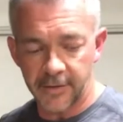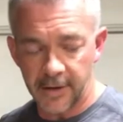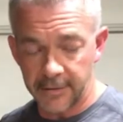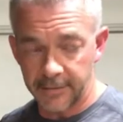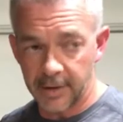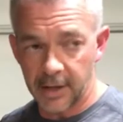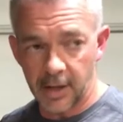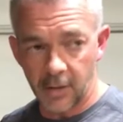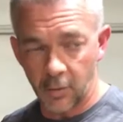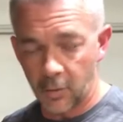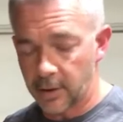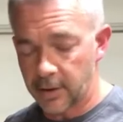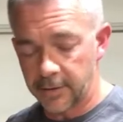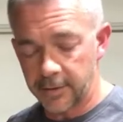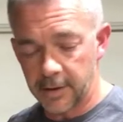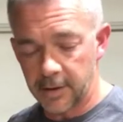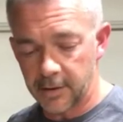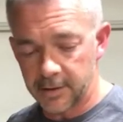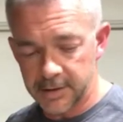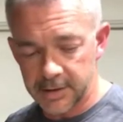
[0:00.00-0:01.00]
I've got one in
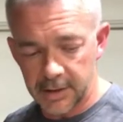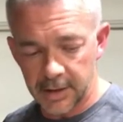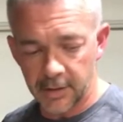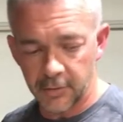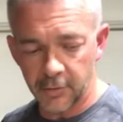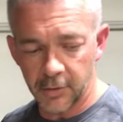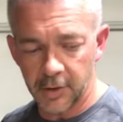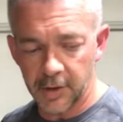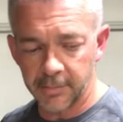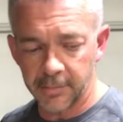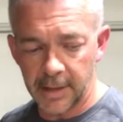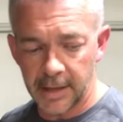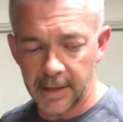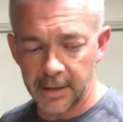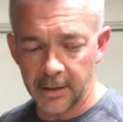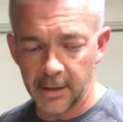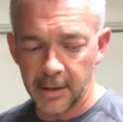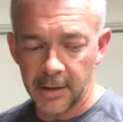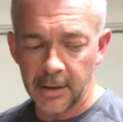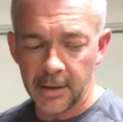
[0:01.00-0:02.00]
there that's getting really bad